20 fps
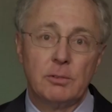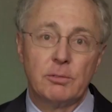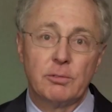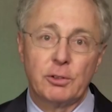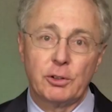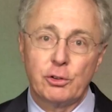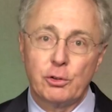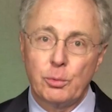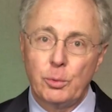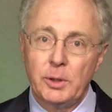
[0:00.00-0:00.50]

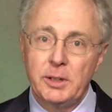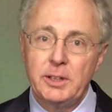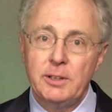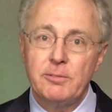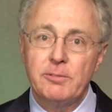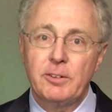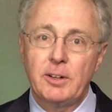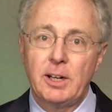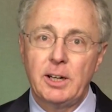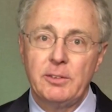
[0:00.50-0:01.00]
For
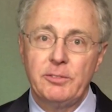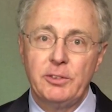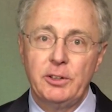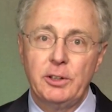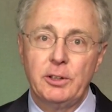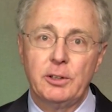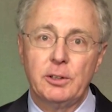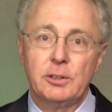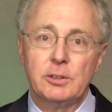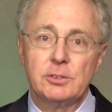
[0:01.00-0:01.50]
25
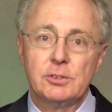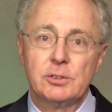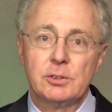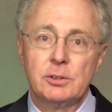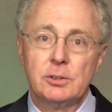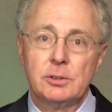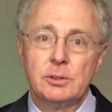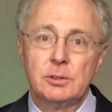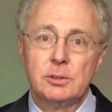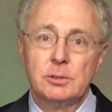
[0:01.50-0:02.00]
years,
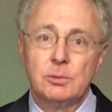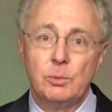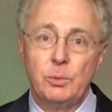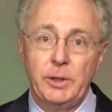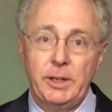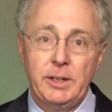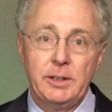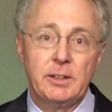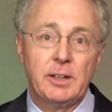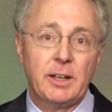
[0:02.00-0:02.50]

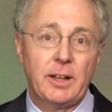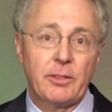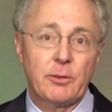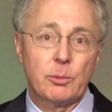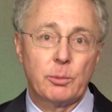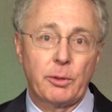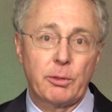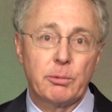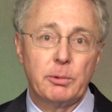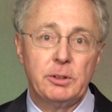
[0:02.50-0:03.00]
we, together
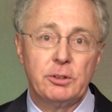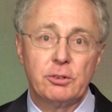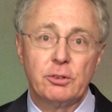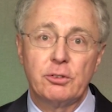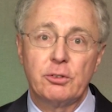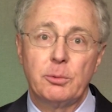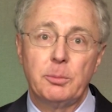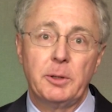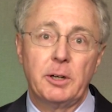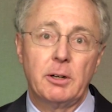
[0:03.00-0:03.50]
with
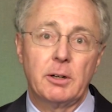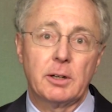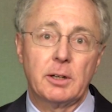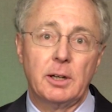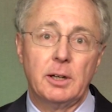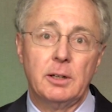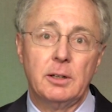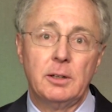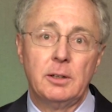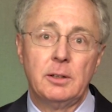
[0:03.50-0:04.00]
Research
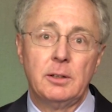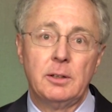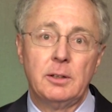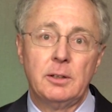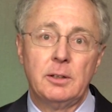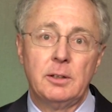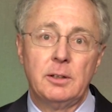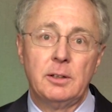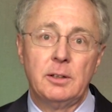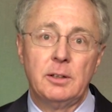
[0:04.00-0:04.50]
America,
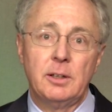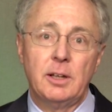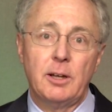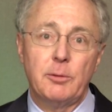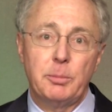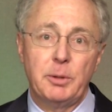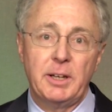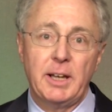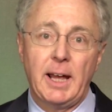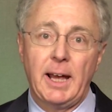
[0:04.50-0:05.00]

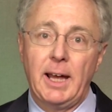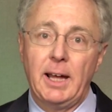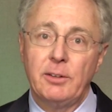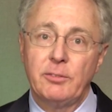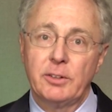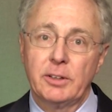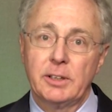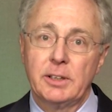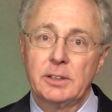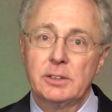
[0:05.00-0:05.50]
have been
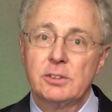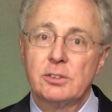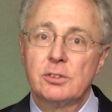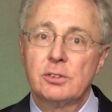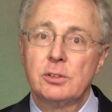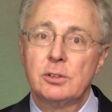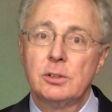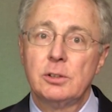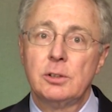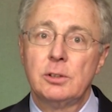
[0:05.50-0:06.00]

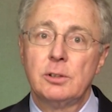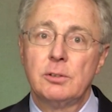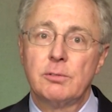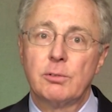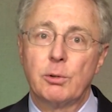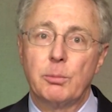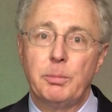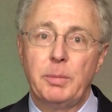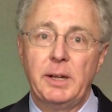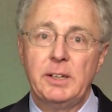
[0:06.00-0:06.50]
advocates
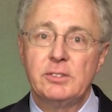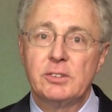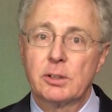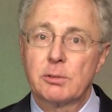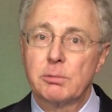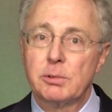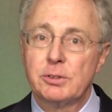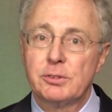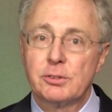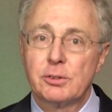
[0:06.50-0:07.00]
for
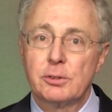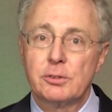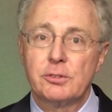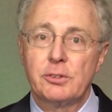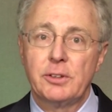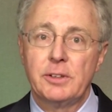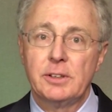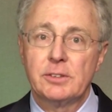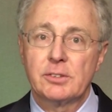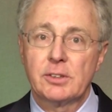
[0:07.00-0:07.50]
basic research
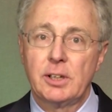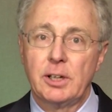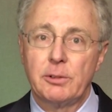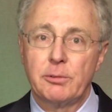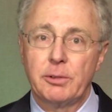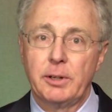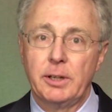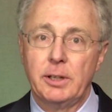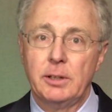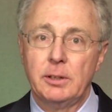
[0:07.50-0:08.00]
in this
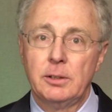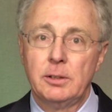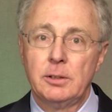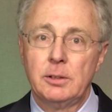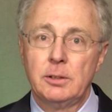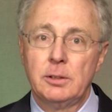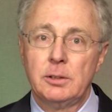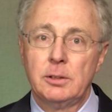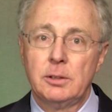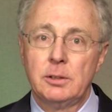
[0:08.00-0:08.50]
country.
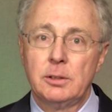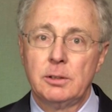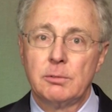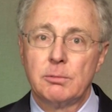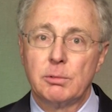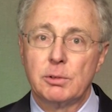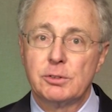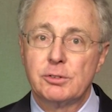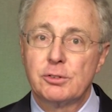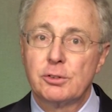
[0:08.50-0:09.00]

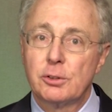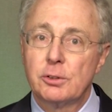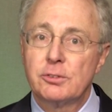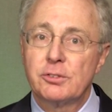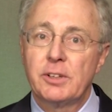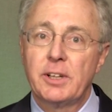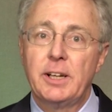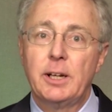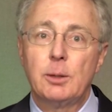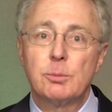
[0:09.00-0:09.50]
Research
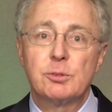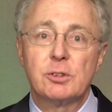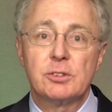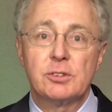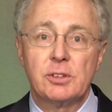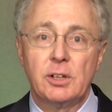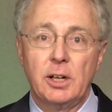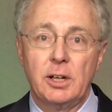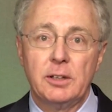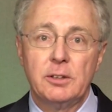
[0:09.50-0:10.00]
that helps us
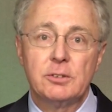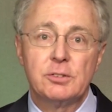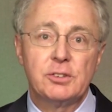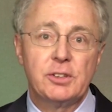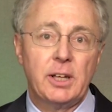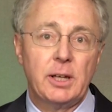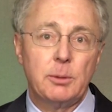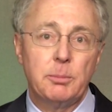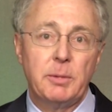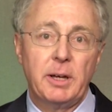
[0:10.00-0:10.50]
to
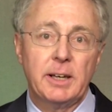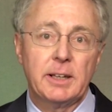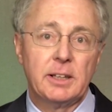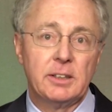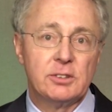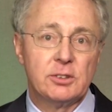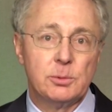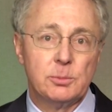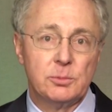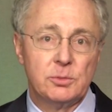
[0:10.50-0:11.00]
understand
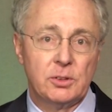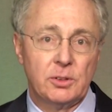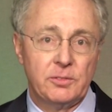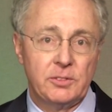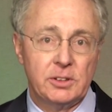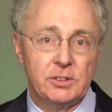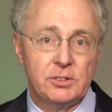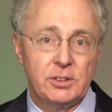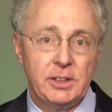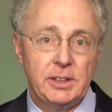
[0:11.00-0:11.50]
mechanisms of
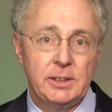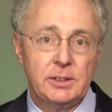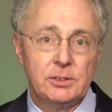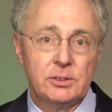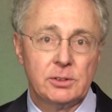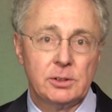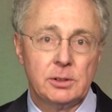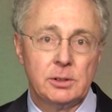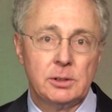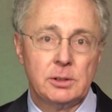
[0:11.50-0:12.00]
disease,